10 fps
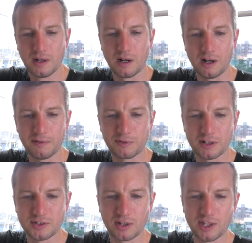after
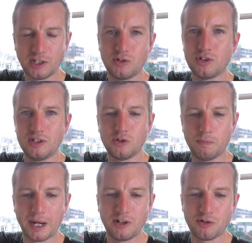I said thank you to these new
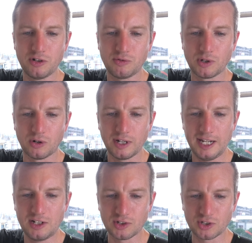patrons. We've got
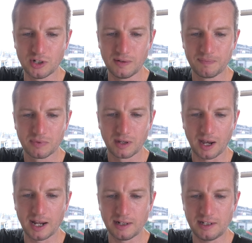Heaterson,
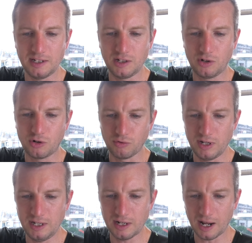Andy
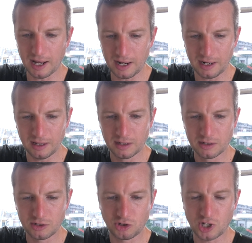Greenhall,
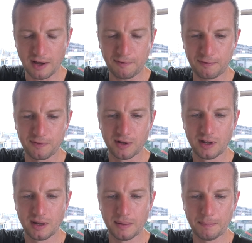
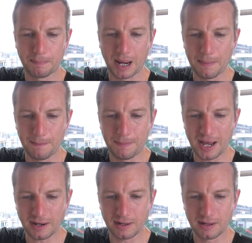Jeff, Pam
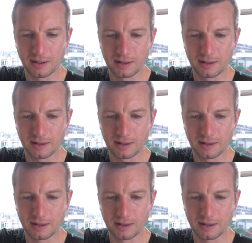Beck,